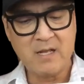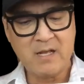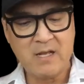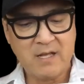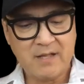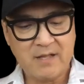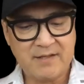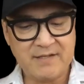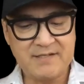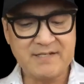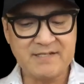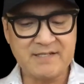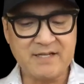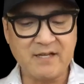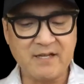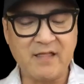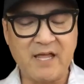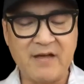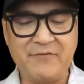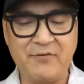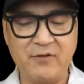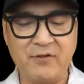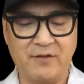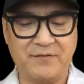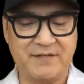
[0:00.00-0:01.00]
This is a
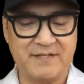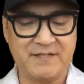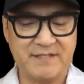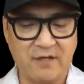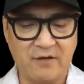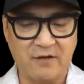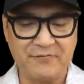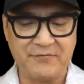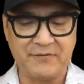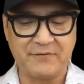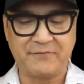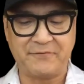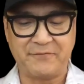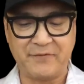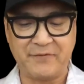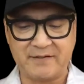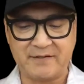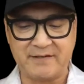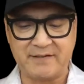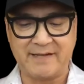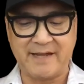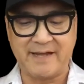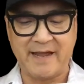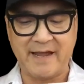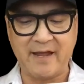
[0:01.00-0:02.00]
level of
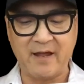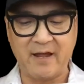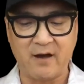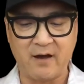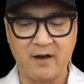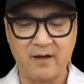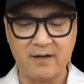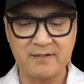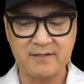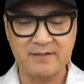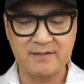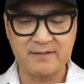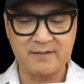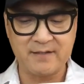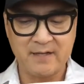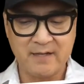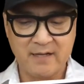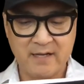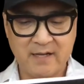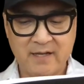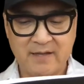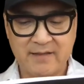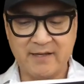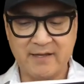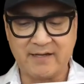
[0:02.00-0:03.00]
self-inflicted chaos
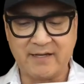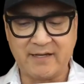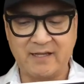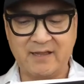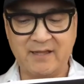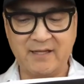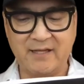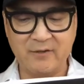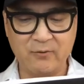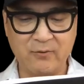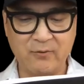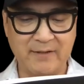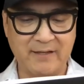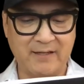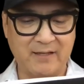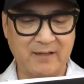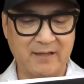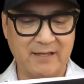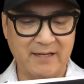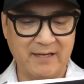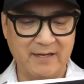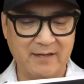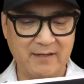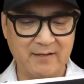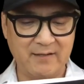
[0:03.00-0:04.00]
that can literally
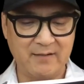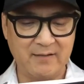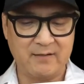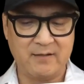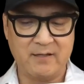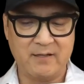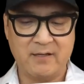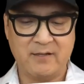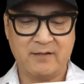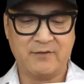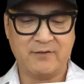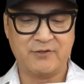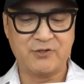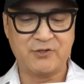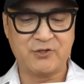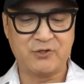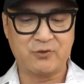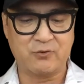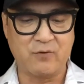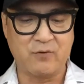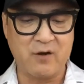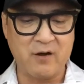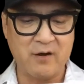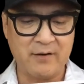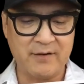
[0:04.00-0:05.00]
lead the
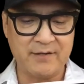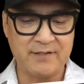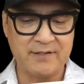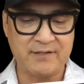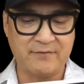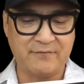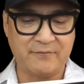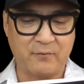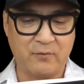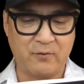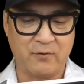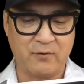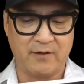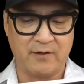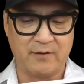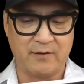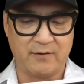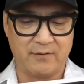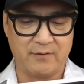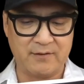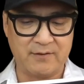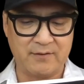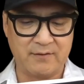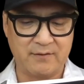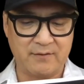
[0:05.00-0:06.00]
strongest of
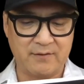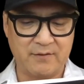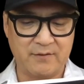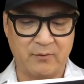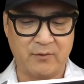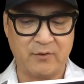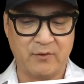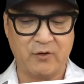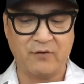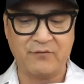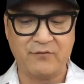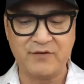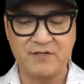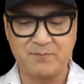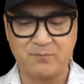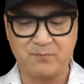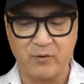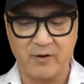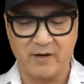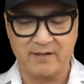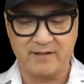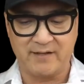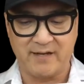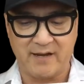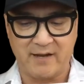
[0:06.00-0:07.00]
warriors to a nervous
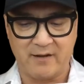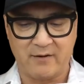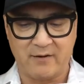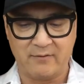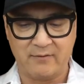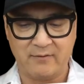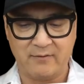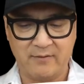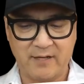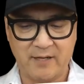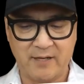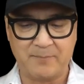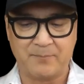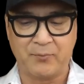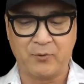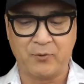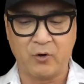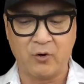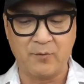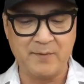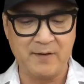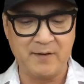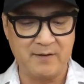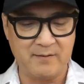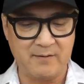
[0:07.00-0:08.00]
breakdown and
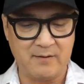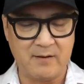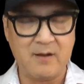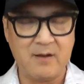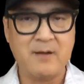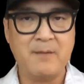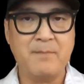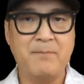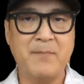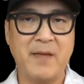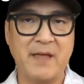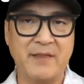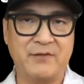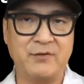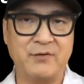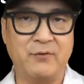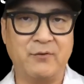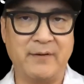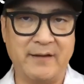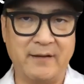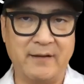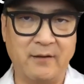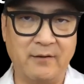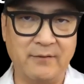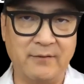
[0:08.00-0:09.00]
permanent mental
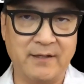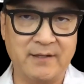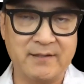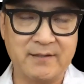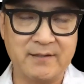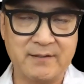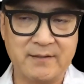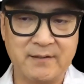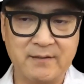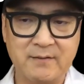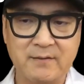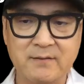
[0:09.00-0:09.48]
illness.